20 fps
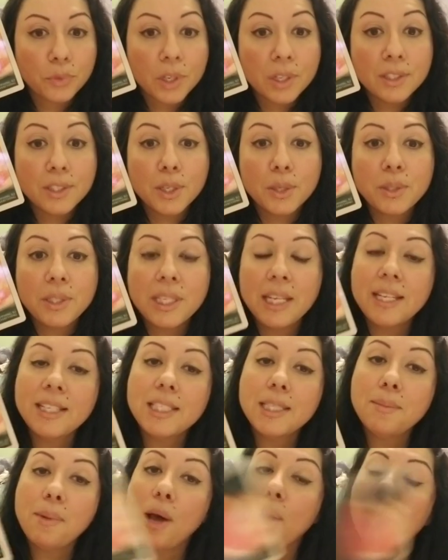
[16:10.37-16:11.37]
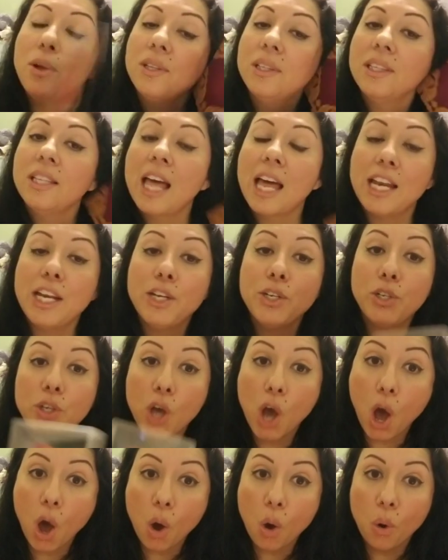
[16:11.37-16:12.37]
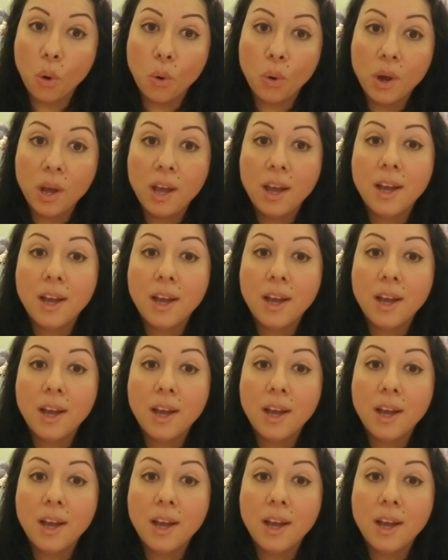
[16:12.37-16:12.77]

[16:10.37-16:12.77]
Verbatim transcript: So, see, it's about letting go